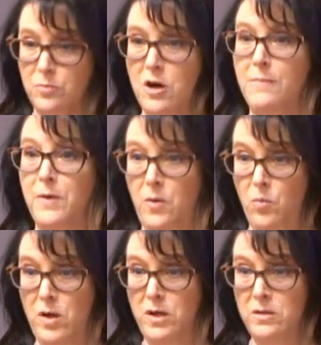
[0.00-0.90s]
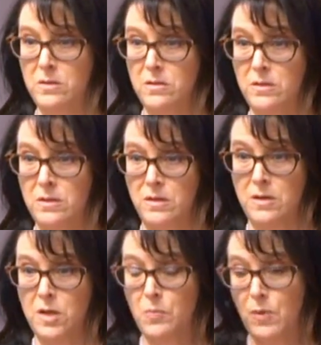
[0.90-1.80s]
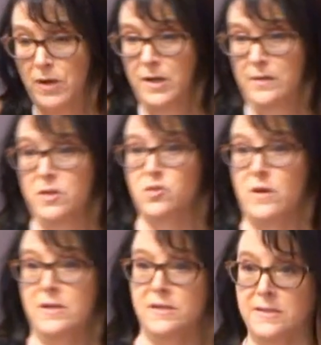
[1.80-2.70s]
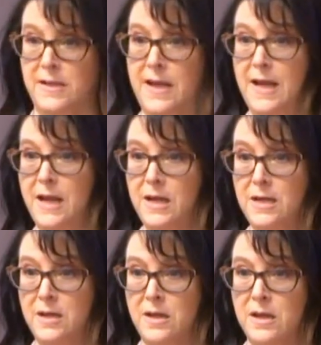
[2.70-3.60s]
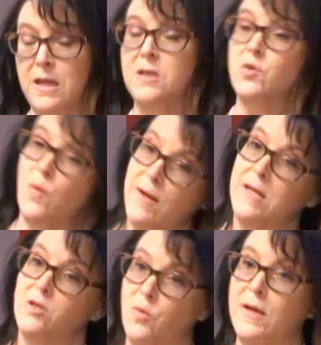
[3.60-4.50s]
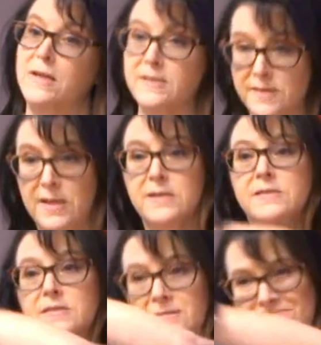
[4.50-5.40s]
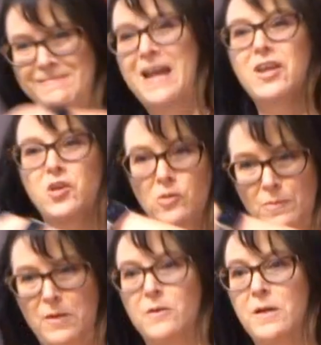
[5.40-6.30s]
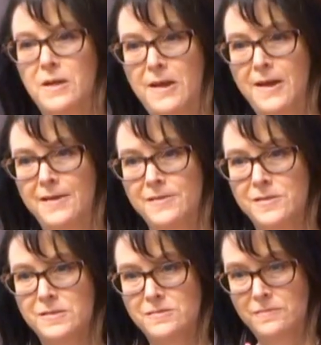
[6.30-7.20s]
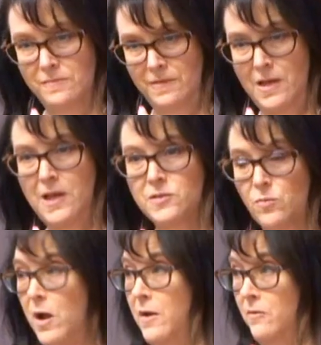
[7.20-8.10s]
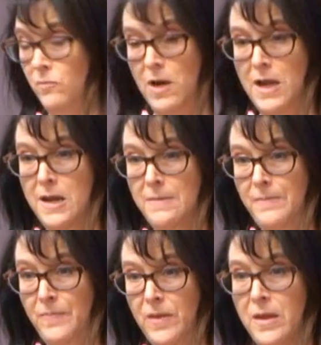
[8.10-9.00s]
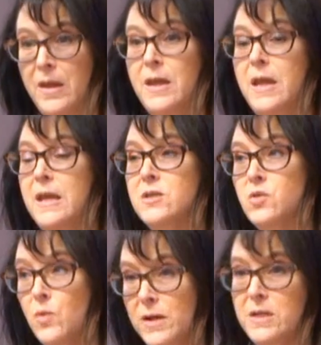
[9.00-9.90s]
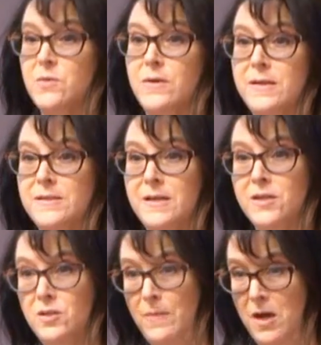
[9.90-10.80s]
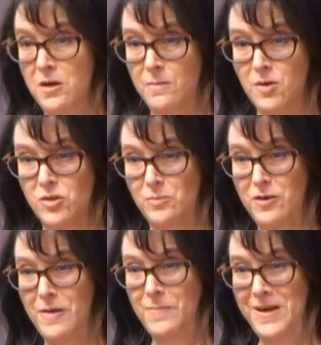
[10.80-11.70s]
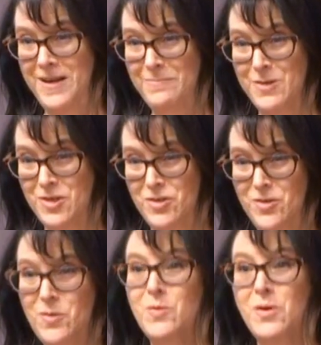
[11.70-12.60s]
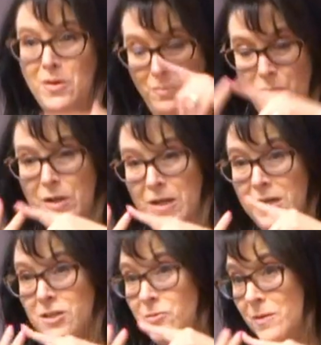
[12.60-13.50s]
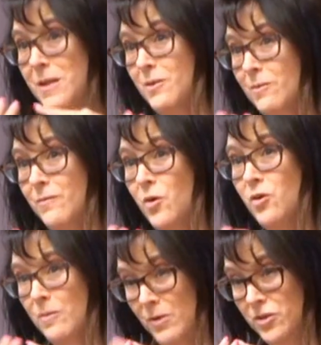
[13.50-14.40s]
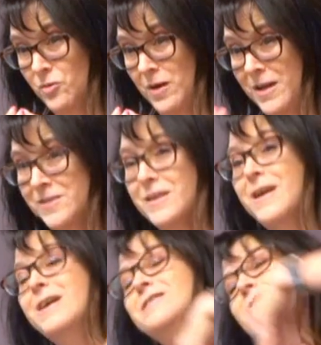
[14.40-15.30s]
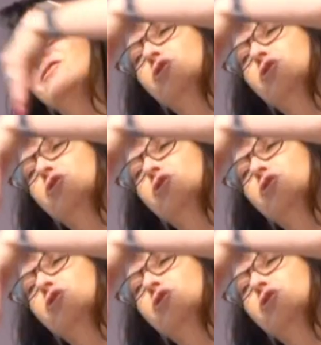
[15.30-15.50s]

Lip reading: property 1. You put it in the trust today. In 2026, that cure period has run, right? In 2026, you buy commercial property number 2, put it into the irrevocable trust. Till